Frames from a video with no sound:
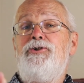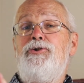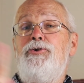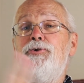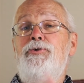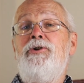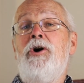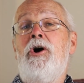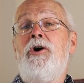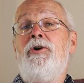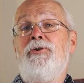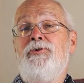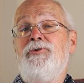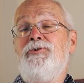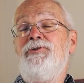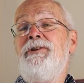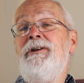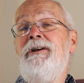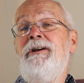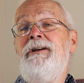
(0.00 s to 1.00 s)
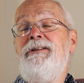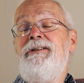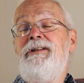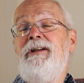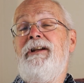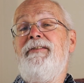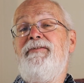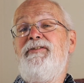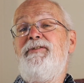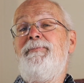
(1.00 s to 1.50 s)
2 daughters to
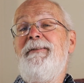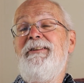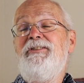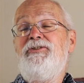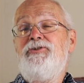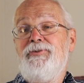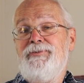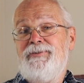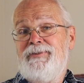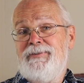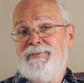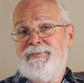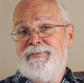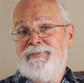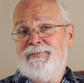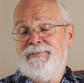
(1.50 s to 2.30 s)
give speeches.